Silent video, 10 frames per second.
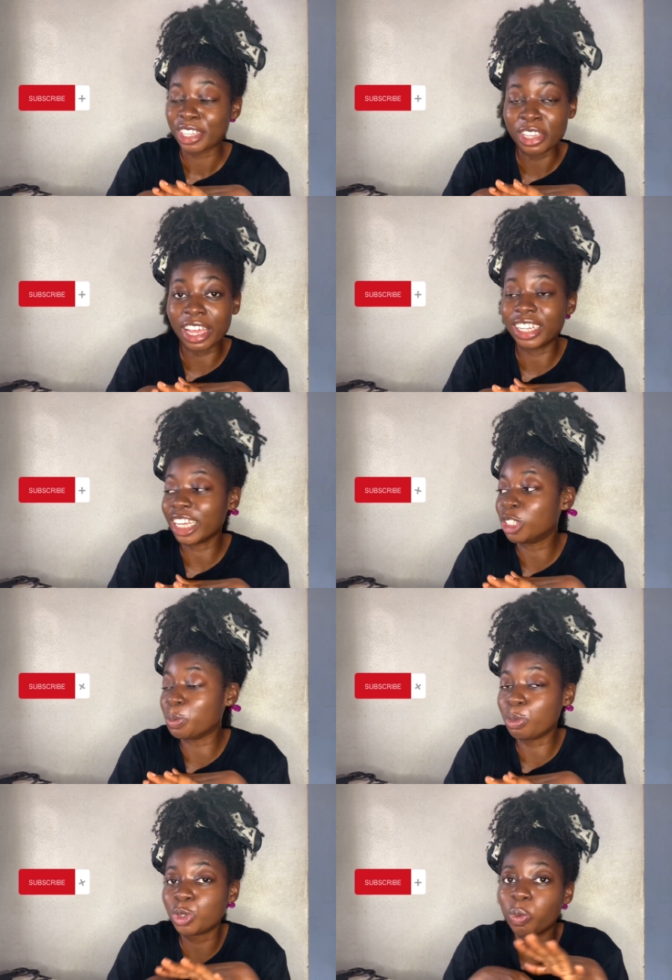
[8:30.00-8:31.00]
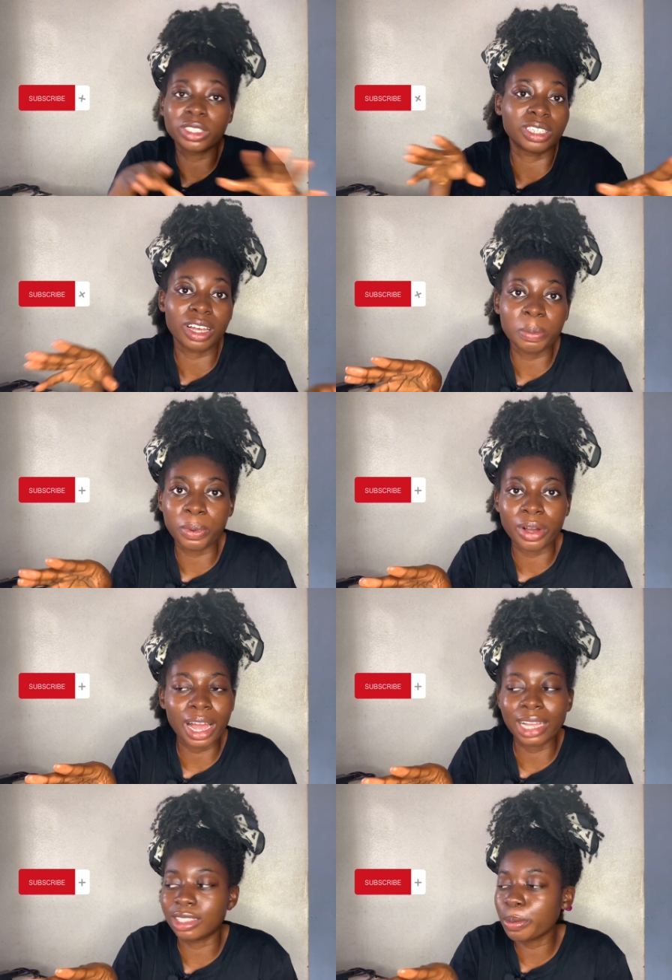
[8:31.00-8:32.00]
You can decide to put water, but
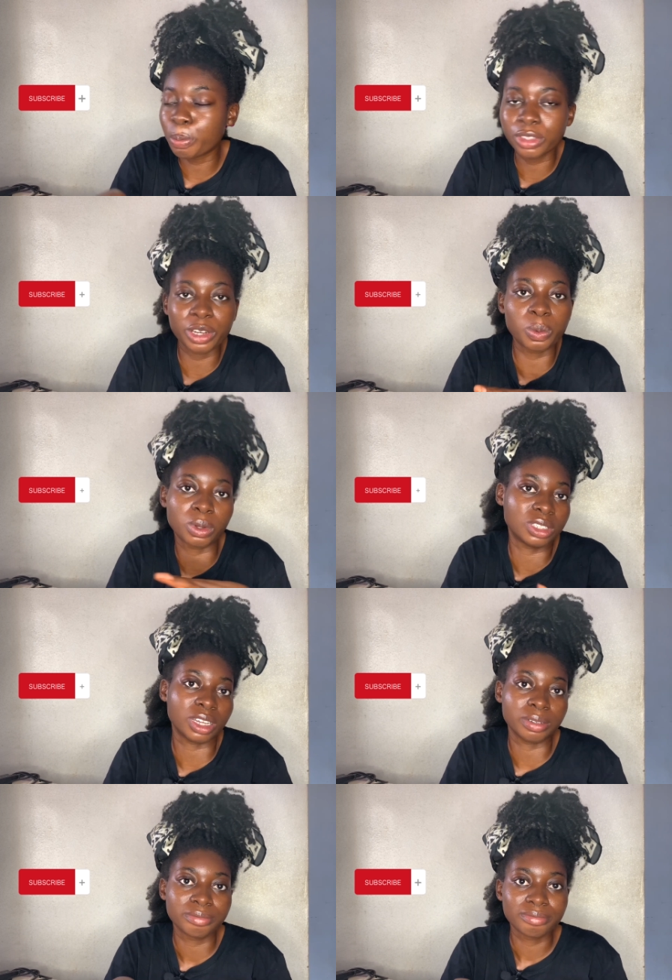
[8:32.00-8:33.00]
I didn't put any water.